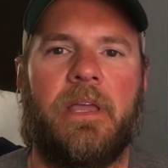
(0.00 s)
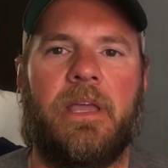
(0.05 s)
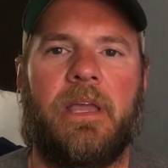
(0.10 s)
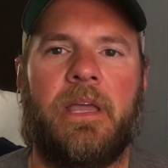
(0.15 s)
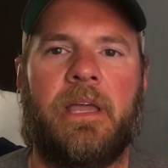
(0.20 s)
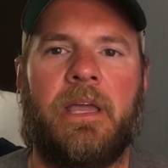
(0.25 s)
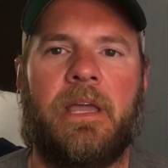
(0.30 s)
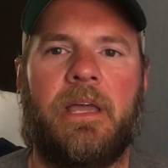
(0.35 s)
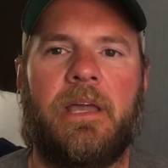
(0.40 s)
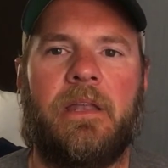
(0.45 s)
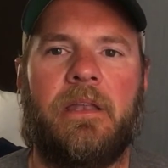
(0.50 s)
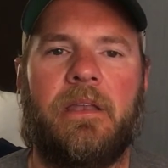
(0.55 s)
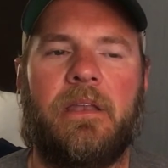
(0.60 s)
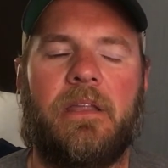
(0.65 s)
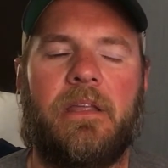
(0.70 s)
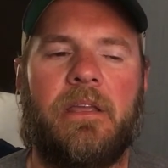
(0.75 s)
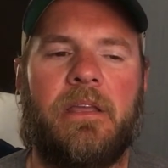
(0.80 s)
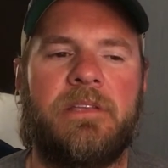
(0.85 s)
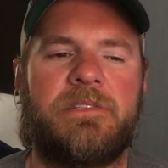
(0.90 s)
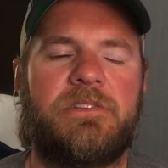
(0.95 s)
And
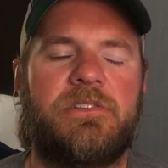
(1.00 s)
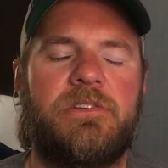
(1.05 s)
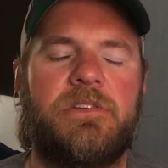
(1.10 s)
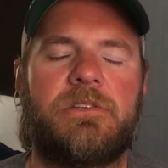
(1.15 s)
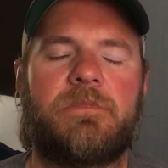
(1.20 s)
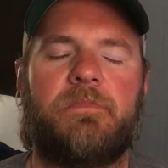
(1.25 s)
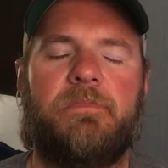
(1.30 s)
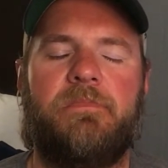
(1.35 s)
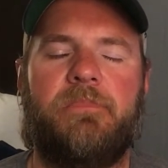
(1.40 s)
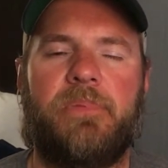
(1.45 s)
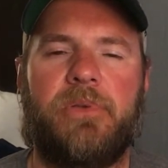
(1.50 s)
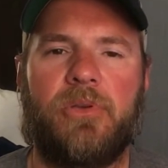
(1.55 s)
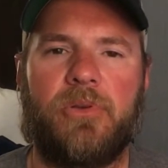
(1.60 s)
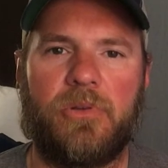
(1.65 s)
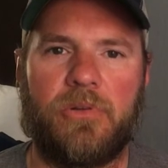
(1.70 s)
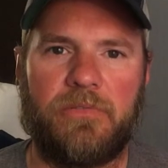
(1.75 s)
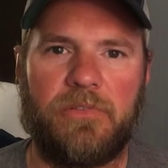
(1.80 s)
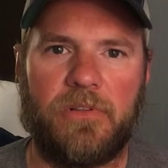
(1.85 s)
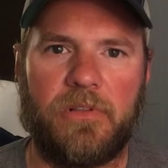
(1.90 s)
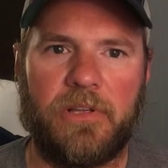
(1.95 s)
it's just
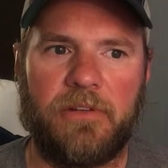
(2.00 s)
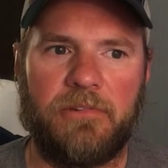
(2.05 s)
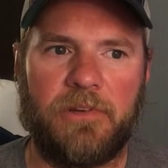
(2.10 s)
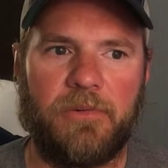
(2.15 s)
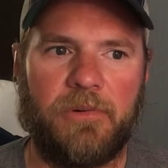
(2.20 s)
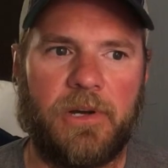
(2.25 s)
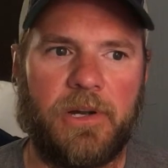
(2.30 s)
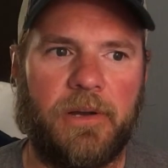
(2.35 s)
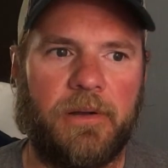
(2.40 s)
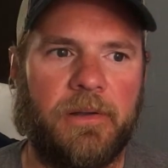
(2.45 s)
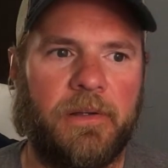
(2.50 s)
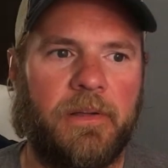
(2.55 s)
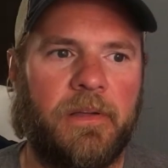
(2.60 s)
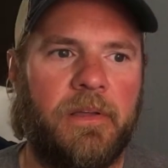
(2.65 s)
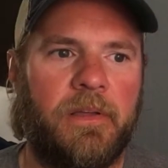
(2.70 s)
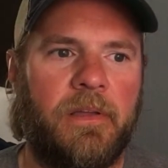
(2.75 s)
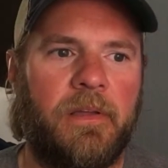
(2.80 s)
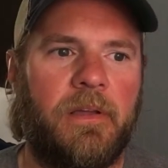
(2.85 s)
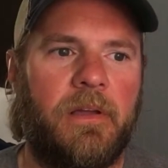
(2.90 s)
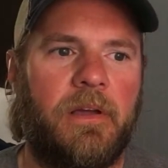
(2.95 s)
beautiful everywhere.
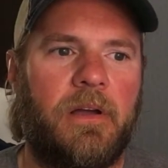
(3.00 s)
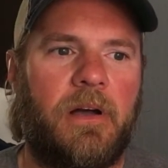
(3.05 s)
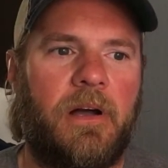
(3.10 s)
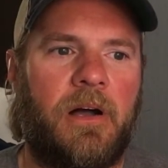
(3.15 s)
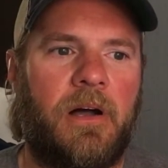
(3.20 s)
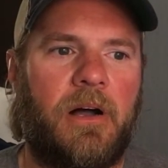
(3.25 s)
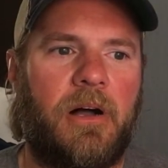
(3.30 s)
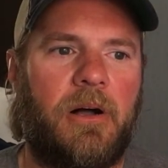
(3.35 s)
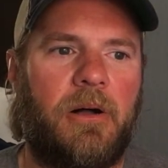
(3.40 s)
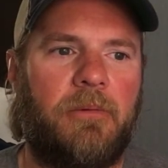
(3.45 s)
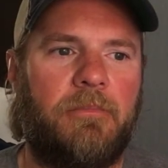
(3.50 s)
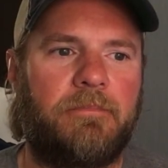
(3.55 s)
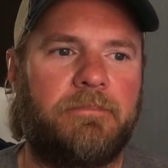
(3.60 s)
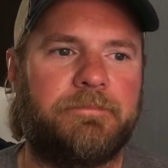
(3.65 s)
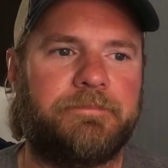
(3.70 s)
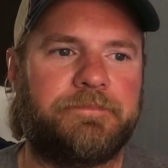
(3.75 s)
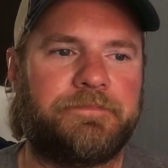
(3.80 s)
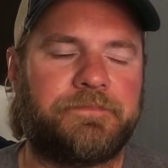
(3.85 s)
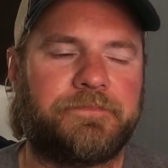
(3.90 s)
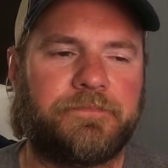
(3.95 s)
Um,
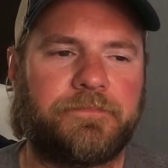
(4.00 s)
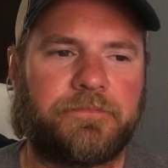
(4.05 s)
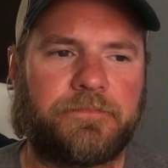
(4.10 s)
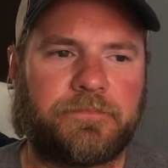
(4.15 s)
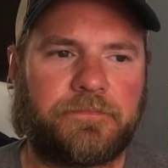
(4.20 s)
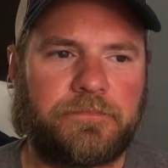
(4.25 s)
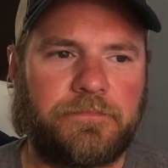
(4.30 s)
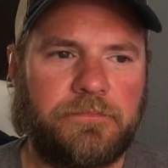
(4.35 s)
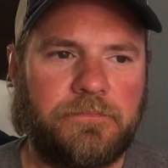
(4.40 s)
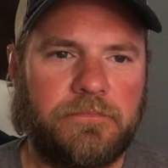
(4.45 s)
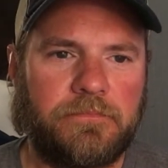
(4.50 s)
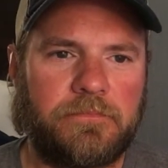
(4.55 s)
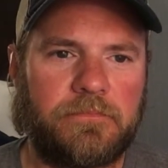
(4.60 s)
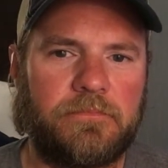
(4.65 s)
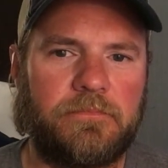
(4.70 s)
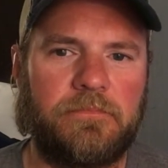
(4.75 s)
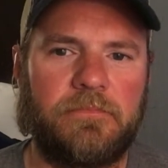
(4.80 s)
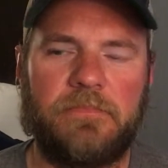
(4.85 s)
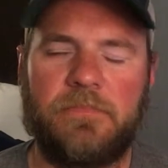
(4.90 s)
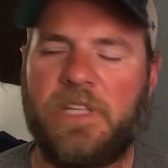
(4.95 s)

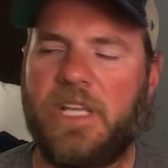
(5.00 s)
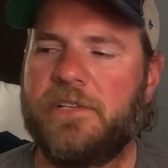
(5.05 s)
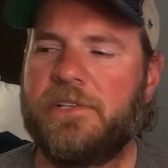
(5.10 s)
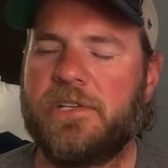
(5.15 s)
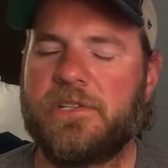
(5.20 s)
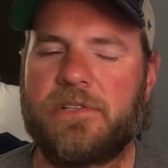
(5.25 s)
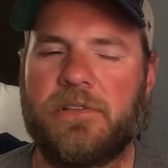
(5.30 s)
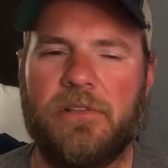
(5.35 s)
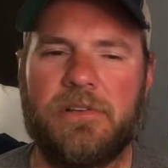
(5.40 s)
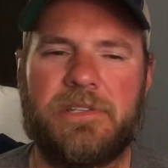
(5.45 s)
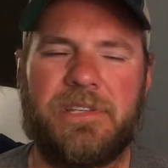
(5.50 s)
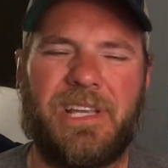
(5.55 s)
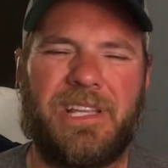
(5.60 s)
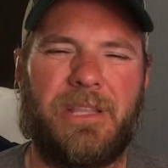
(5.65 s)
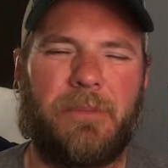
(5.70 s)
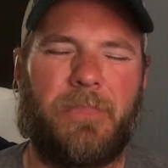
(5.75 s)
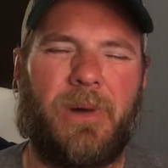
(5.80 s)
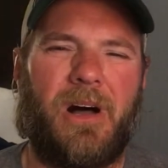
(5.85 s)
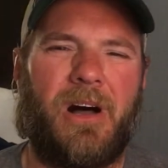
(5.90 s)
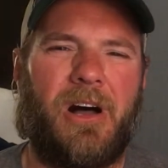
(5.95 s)
it just looks like the
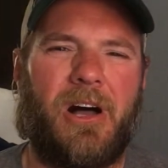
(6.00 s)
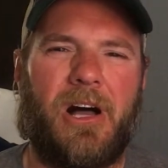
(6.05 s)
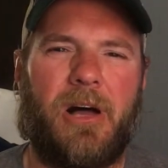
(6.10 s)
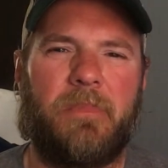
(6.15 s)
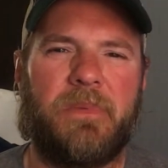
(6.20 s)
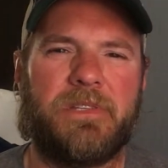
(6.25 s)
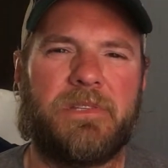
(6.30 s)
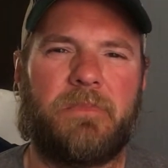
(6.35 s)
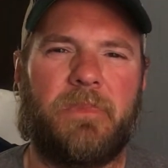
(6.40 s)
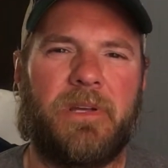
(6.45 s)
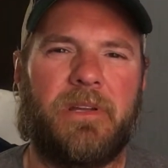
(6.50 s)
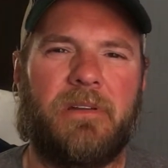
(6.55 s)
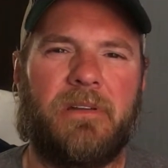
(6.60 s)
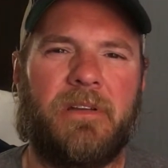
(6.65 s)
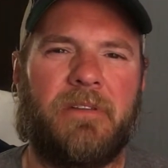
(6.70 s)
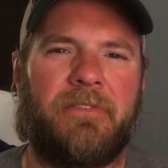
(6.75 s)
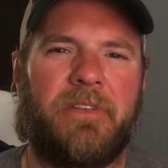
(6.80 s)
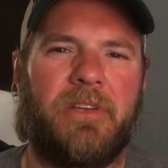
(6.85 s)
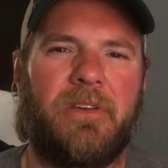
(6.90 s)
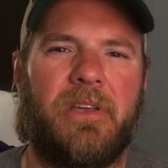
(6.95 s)
Bahamas, but
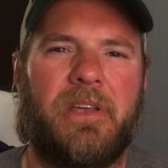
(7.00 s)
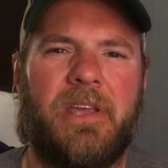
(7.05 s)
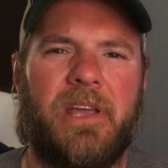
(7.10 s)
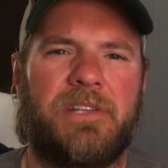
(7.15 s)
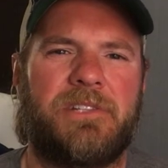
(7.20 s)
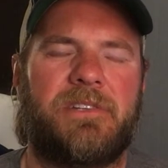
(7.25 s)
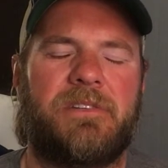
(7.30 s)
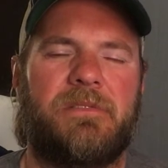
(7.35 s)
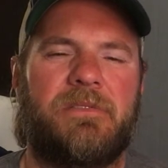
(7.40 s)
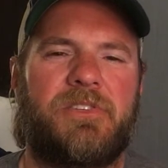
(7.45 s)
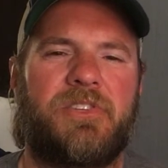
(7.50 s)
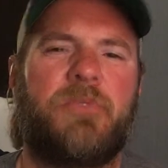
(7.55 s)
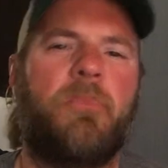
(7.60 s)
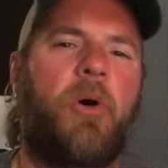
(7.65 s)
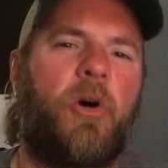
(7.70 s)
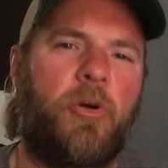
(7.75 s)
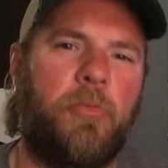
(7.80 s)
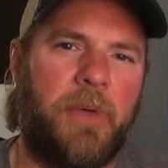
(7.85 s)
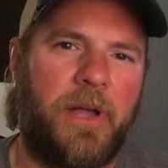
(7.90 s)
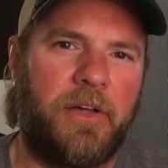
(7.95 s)
if you could catch
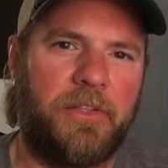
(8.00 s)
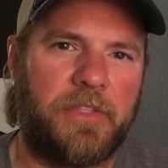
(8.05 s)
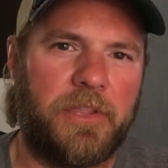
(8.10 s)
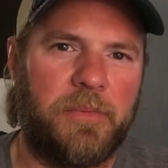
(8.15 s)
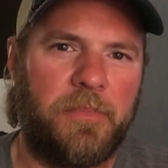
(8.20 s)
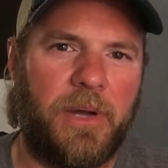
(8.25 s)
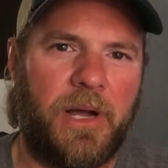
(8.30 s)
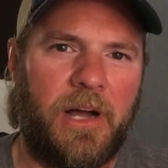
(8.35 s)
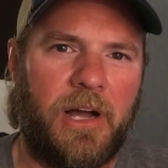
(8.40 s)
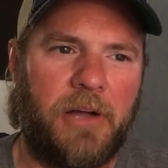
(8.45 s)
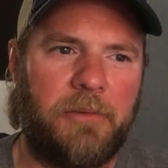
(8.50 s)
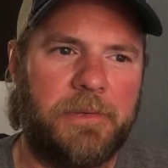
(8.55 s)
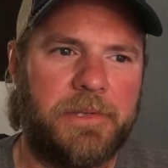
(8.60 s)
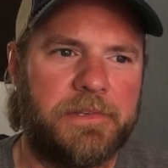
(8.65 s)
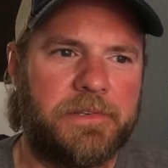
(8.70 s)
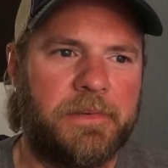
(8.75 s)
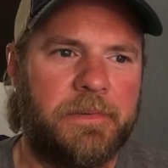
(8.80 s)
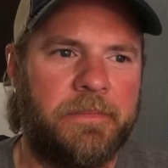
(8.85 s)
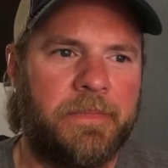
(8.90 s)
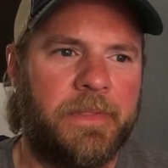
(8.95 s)
smallmouth in the
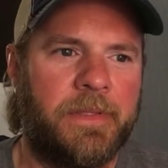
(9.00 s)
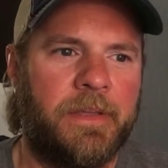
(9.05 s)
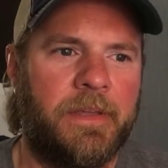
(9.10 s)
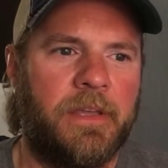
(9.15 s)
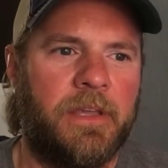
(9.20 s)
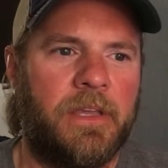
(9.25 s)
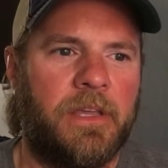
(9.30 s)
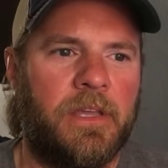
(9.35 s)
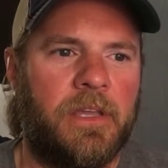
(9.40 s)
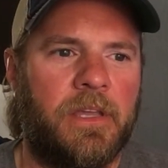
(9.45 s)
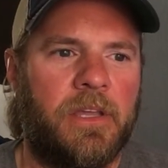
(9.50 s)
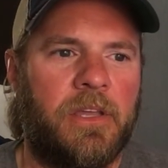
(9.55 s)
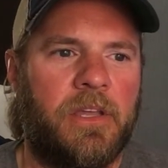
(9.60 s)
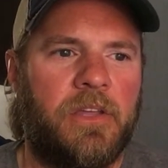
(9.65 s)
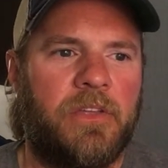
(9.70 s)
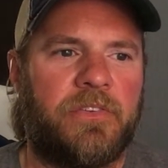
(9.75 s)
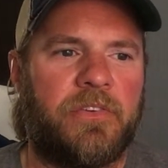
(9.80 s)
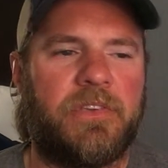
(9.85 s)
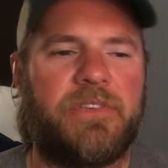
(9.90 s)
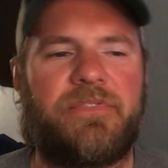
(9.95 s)
Bahamas.
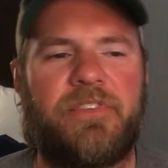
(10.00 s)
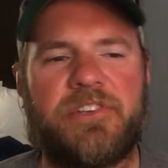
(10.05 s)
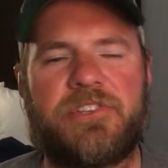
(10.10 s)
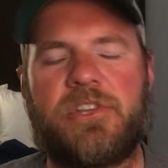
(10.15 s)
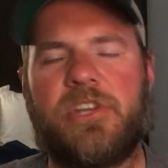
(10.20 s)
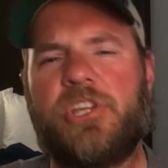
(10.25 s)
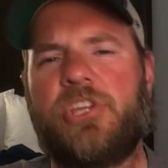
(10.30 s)
So he's fishing a